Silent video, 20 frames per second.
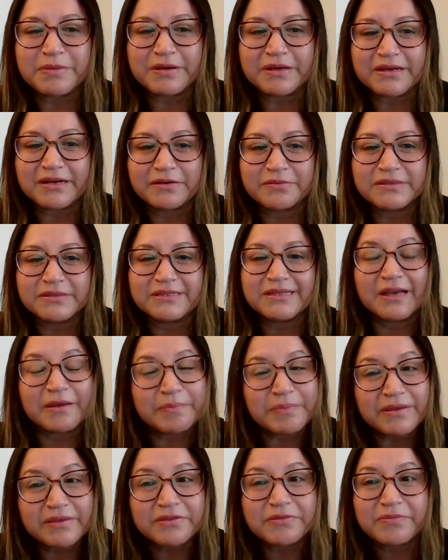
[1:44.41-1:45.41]
But I was
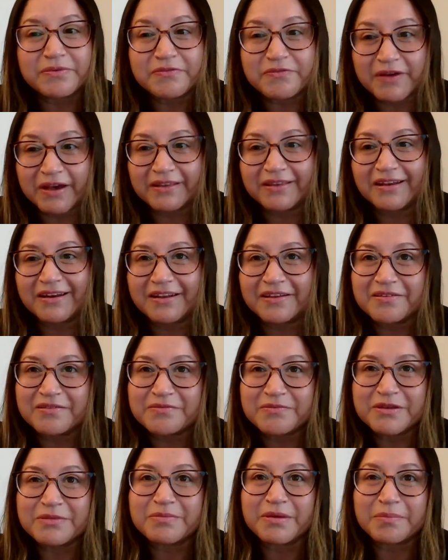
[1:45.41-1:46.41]
happy to be finally
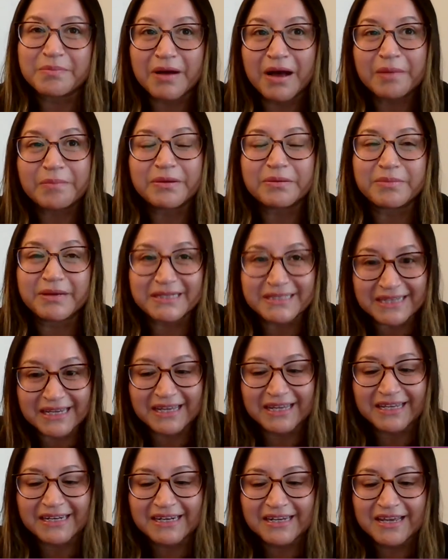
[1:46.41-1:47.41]
with my mom and my
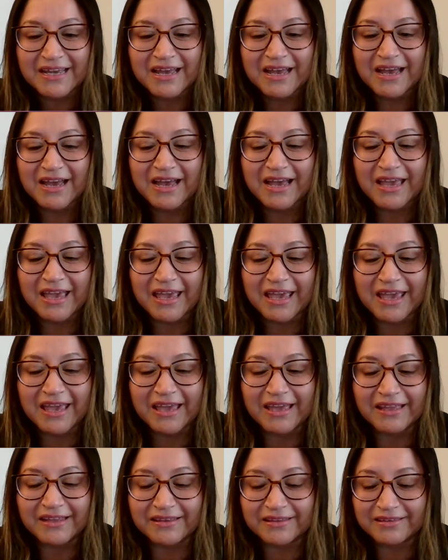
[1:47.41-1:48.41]
dad
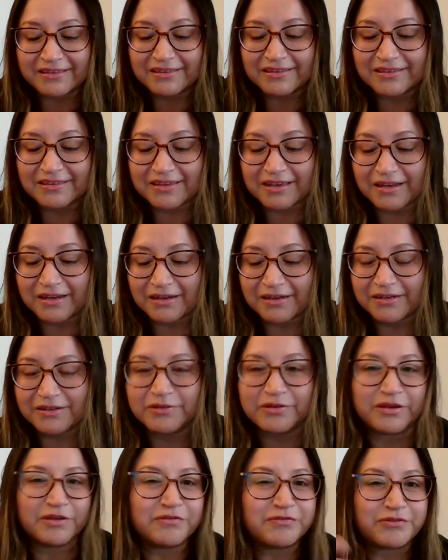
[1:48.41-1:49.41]
and
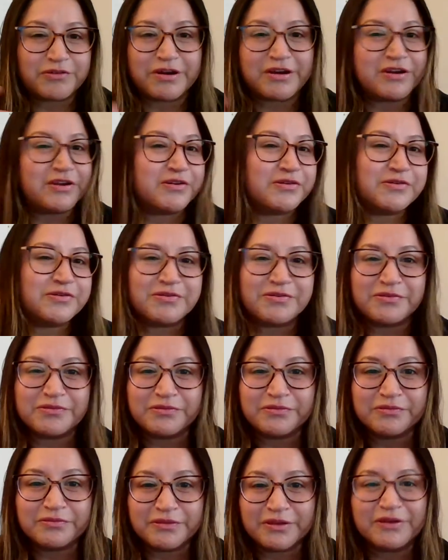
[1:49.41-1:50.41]
looking for a
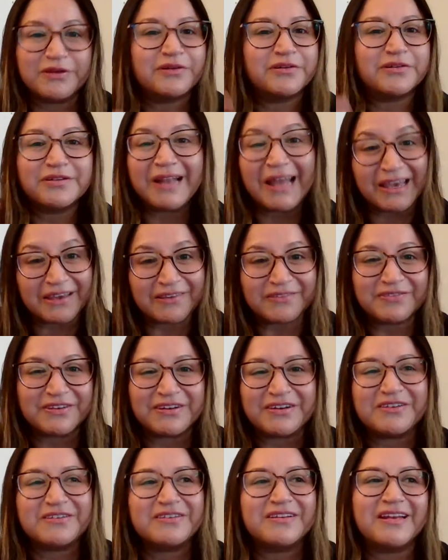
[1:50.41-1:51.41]
new, life,
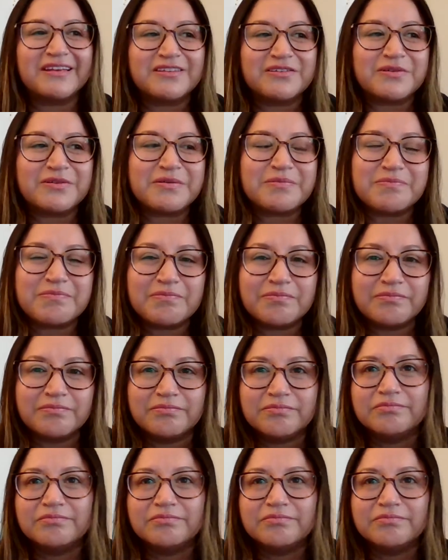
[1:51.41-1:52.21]
like doing